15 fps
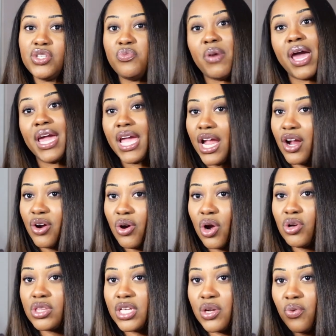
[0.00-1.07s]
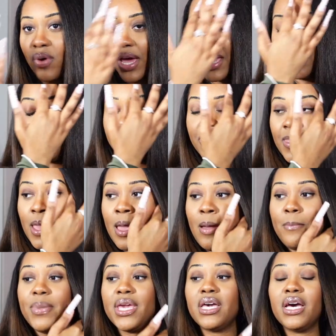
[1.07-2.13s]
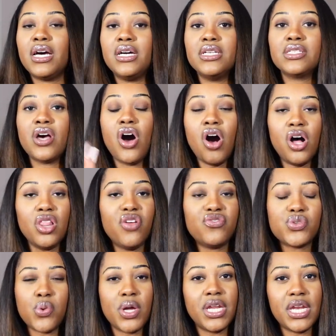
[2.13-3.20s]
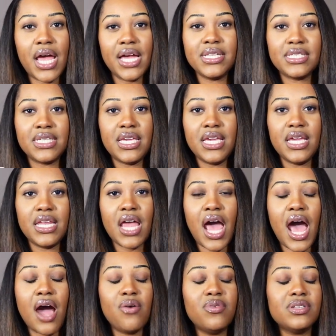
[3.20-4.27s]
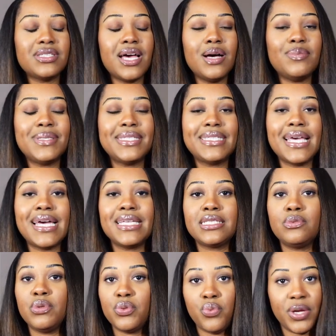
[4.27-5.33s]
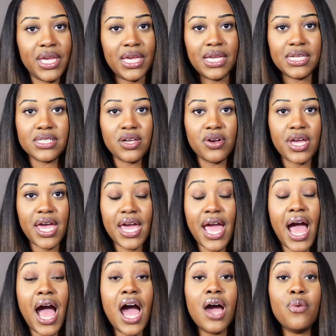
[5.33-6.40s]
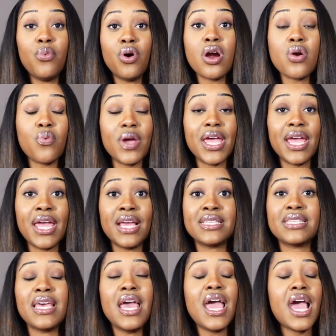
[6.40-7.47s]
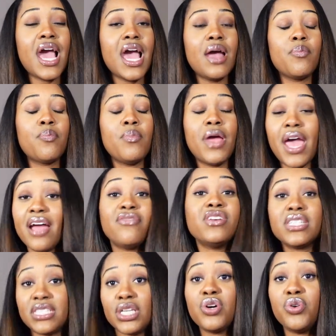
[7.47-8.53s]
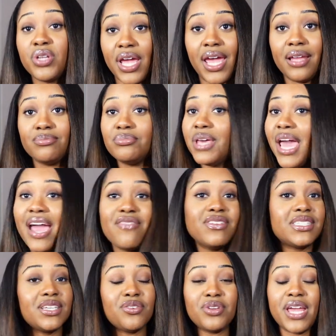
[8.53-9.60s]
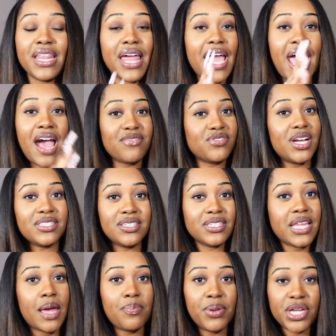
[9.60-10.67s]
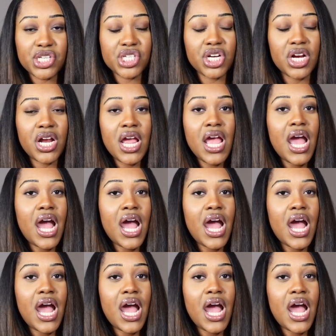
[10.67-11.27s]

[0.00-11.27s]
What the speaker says: to my hair growth in a way, because all of 2019 I was obsessed with wigs, okay? I wore wigs every single day. Like, after I took that picture,